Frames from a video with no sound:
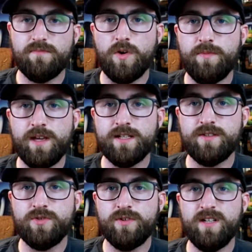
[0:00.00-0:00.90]
hope you guys
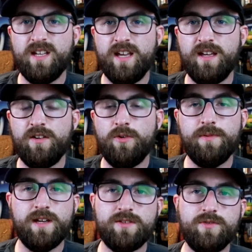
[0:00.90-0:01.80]
enjoyed, and I hope
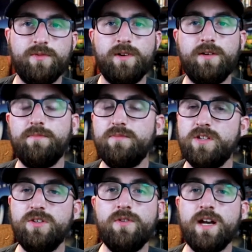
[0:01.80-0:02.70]
you guys are doing well.
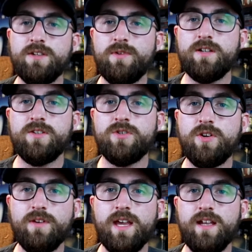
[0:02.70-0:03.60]
Did you guys watch the
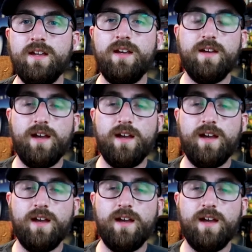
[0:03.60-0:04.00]
show yet?